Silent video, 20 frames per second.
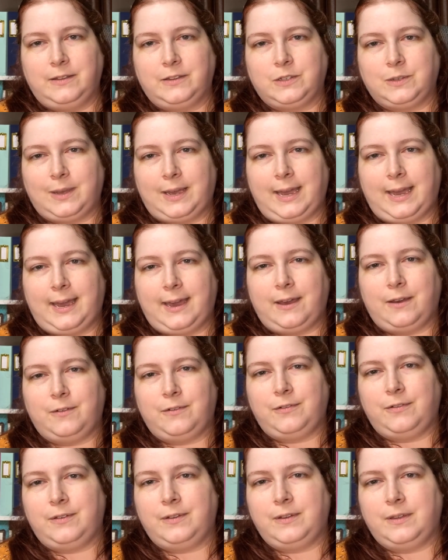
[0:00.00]
So I
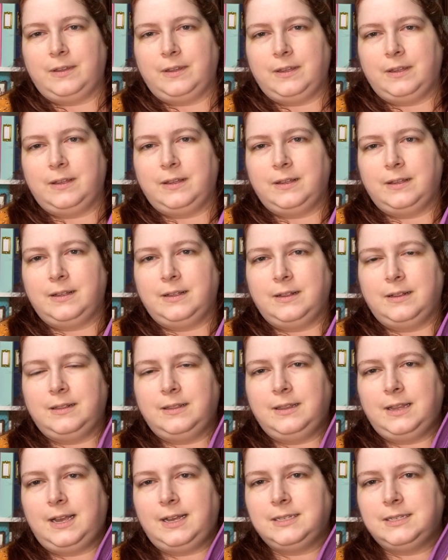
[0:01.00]
have
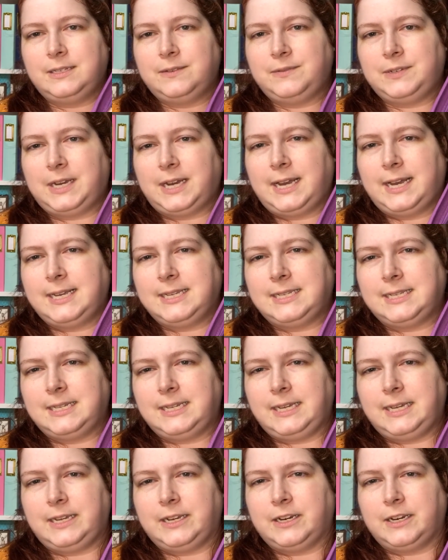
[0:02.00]
lots of dies
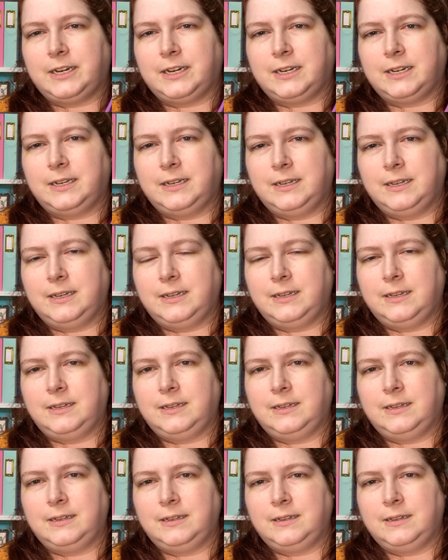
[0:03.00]
in here
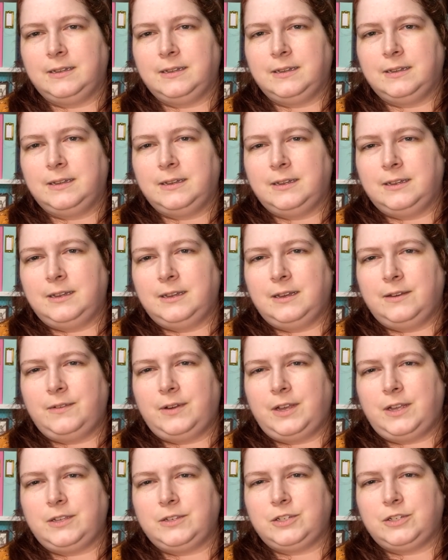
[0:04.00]
of
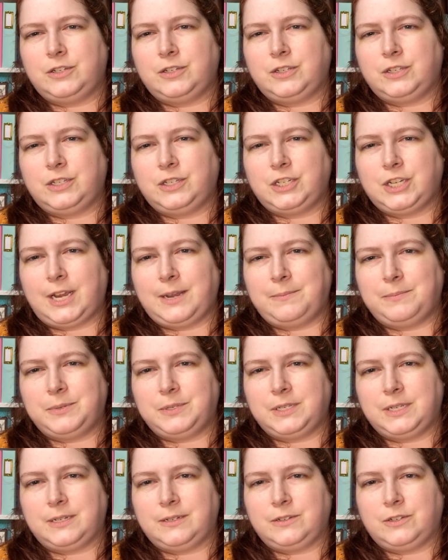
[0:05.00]
all
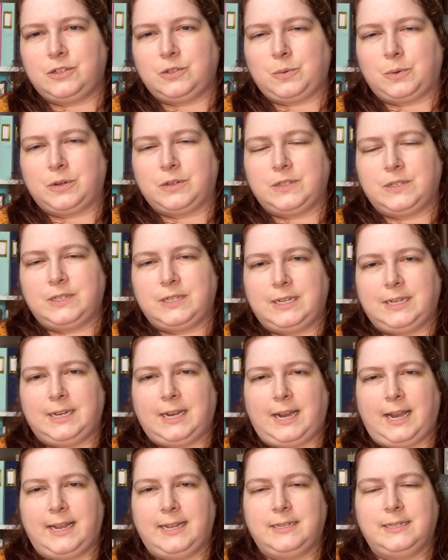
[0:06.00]
shapes and sorts and
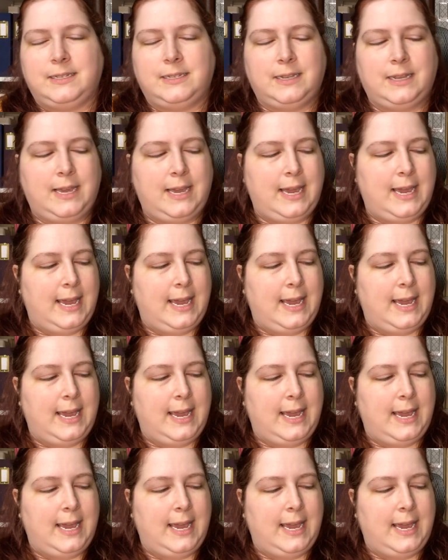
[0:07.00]
kinds.